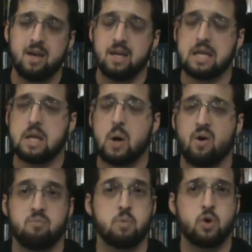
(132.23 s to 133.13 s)
You know,
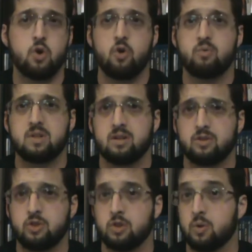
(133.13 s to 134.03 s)
I've moved
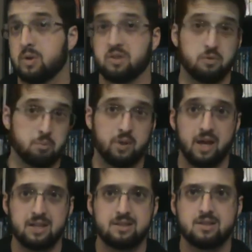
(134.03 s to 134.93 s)
to a different
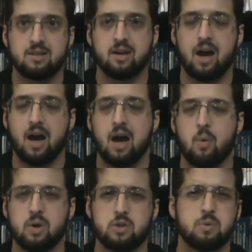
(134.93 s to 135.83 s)
place,
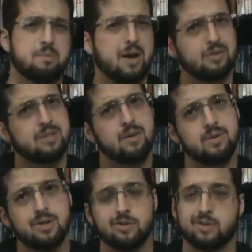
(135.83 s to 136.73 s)
which was about 7
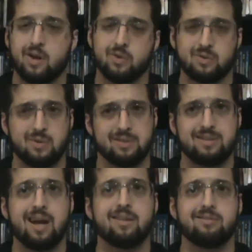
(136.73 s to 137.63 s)
years ago. So it's
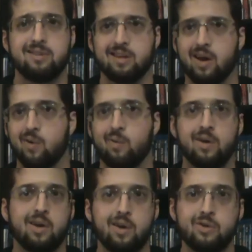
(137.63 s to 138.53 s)
not, you know,
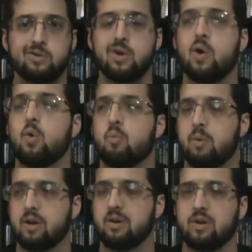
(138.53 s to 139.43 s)
soon,
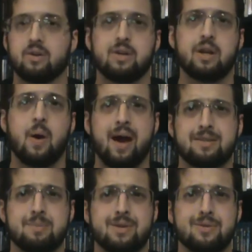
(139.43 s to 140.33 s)
but, or, you know,
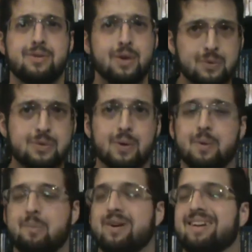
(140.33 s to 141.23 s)
hasn't been too
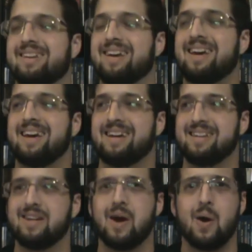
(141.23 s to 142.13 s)
soon, but...
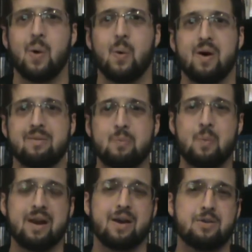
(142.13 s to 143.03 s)
You know,
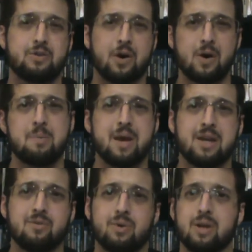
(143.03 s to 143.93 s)
when I started
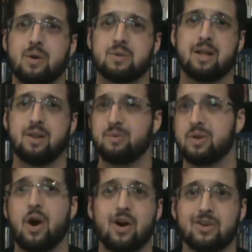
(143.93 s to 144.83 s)
making videos, I lived in
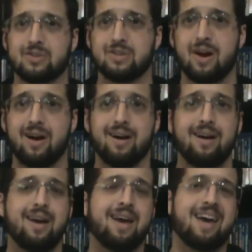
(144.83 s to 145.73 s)
Arkansas,
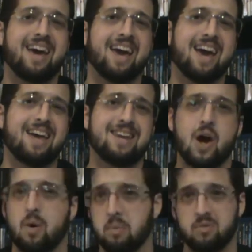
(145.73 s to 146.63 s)
and now
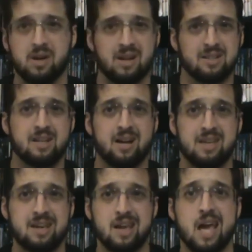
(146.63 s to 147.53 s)
I'm living in
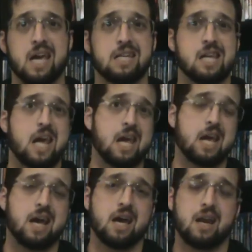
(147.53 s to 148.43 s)
Kentucky again,
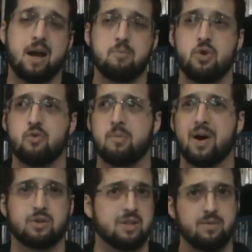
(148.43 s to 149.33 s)
and I moved
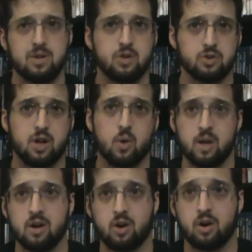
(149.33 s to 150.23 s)
about 7 years ago
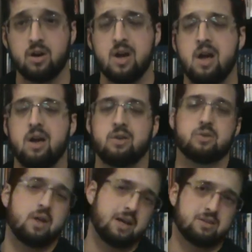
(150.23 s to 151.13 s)
here. So
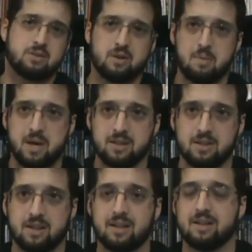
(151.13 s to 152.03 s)
that's
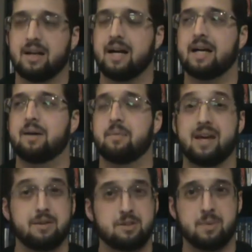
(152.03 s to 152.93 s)
amazing.
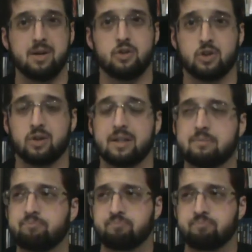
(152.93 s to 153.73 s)
That's been a journey.